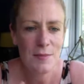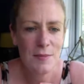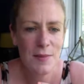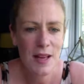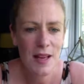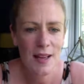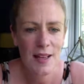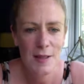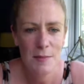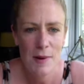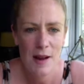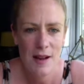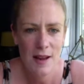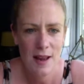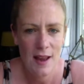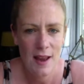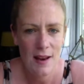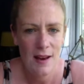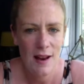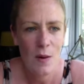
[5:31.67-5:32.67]
kicks back
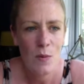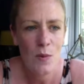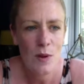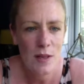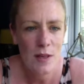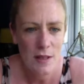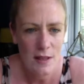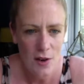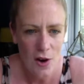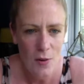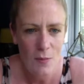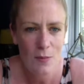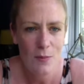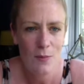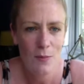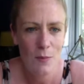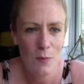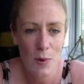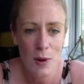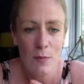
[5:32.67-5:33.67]
in and
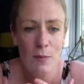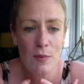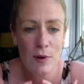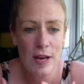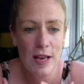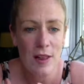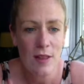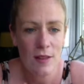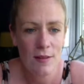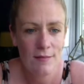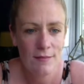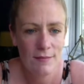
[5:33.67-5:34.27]
we breathe.